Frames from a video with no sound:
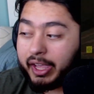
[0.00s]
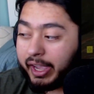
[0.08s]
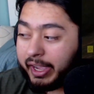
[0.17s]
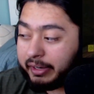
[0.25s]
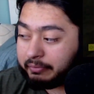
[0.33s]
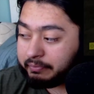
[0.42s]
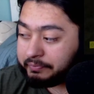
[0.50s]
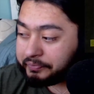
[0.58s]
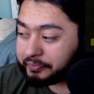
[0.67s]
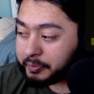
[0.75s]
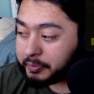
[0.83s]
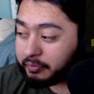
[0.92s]
And
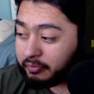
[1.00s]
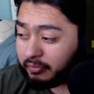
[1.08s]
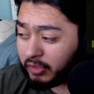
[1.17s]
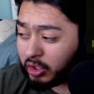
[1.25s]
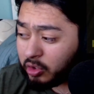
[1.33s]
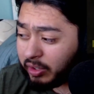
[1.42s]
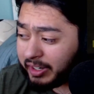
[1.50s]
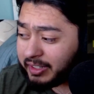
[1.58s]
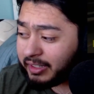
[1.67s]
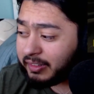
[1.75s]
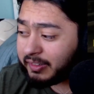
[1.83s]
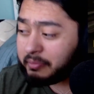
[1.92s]

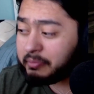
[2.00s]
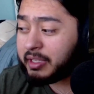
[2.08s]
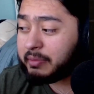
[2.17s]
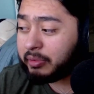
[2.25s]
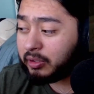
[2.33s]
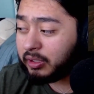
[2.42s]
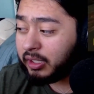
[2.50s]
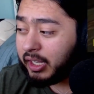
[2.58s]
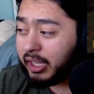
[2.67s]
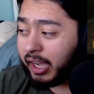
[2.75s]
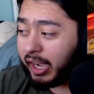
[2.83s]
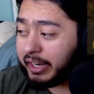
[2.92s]
granted, some people,
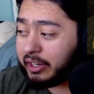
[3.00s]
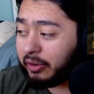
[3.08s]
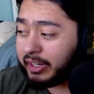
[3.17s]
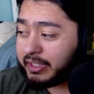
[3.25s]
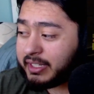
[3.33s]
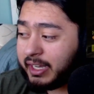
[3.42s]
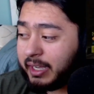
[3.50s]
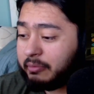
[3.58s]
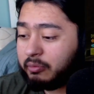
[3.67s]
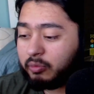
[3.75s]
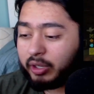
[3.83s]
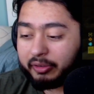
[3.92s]
I know at a
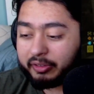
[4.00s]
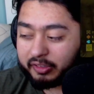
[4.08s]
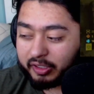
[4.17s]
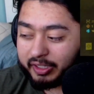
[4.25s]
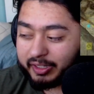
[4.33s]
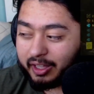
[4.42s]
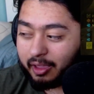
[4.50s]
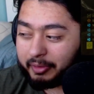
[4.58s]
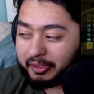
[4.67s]
time when I was looking in comments,